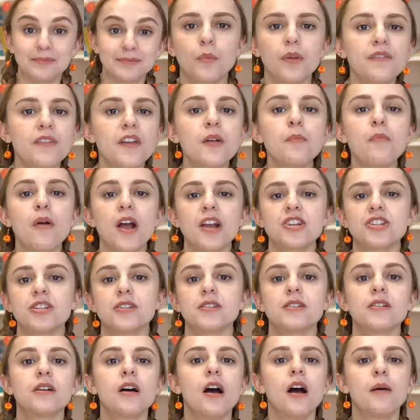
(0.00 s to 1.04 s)
We feel pressure
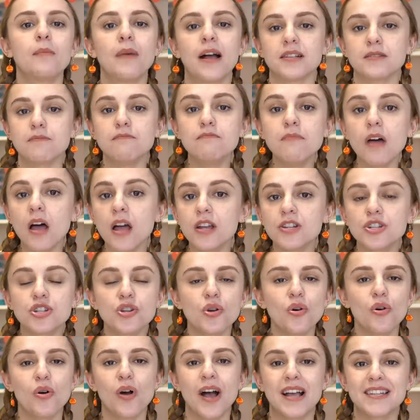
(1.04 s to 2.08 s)
to come as much
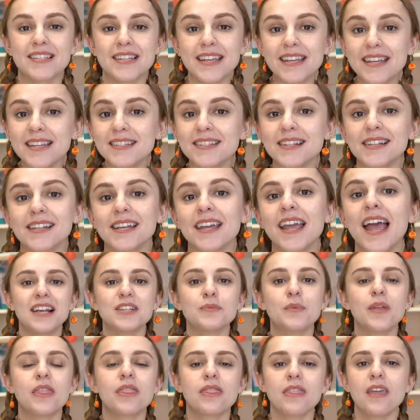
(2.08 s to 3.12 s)
or as easily
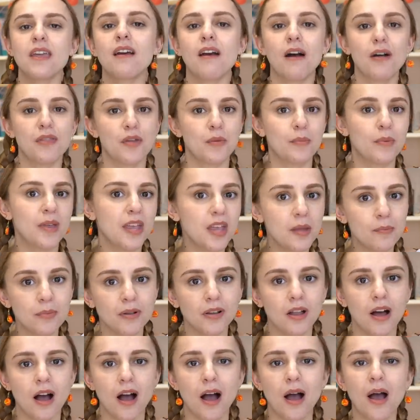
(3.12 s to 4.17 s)
as we think other
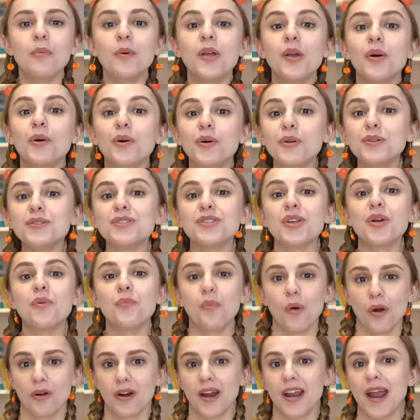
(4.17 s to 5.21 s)
people are, but we also
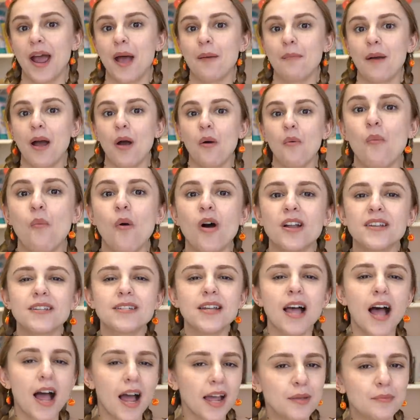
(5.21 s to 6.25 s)
worry about what
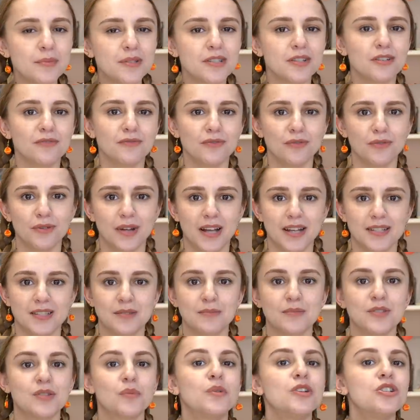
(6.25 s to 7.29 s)
types of
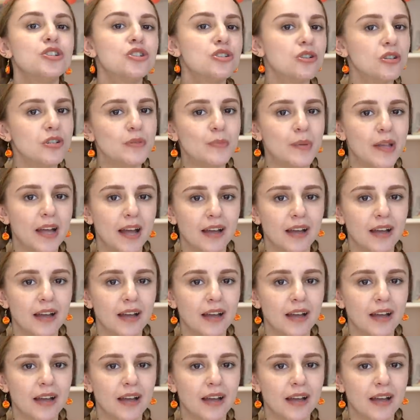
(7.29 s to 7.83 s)
orgasms we should be